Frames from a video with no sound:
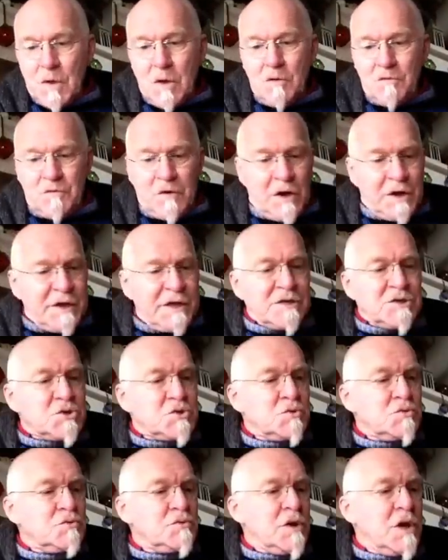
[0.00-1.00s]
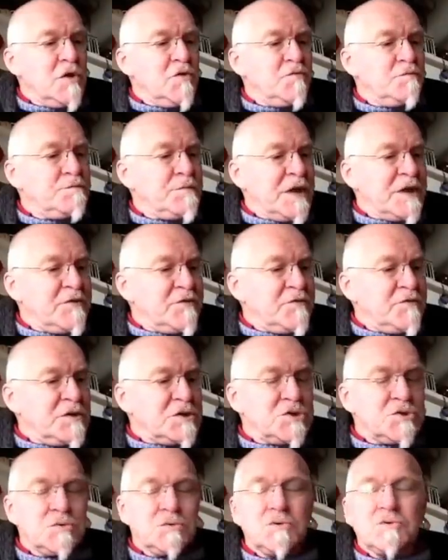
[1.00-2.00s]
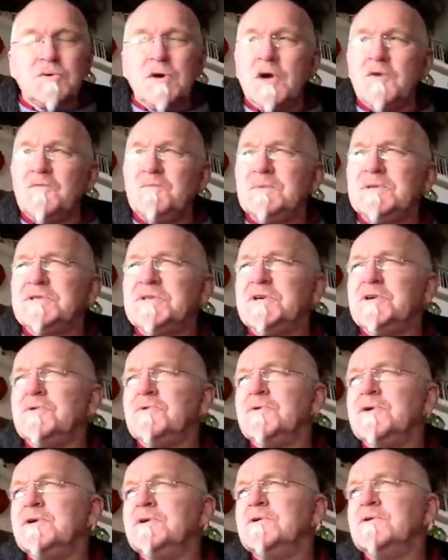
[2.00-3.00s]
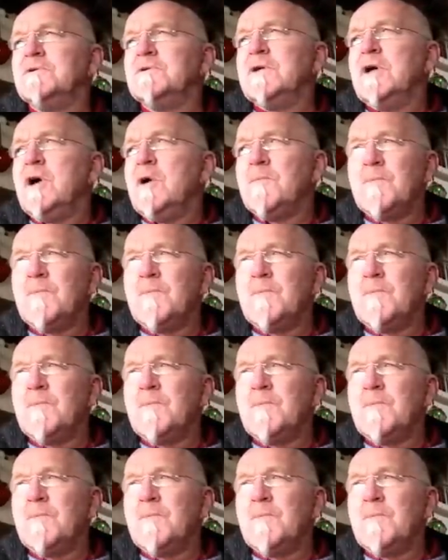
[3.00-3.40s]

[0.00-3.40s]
financial growth, beneficial growth, material,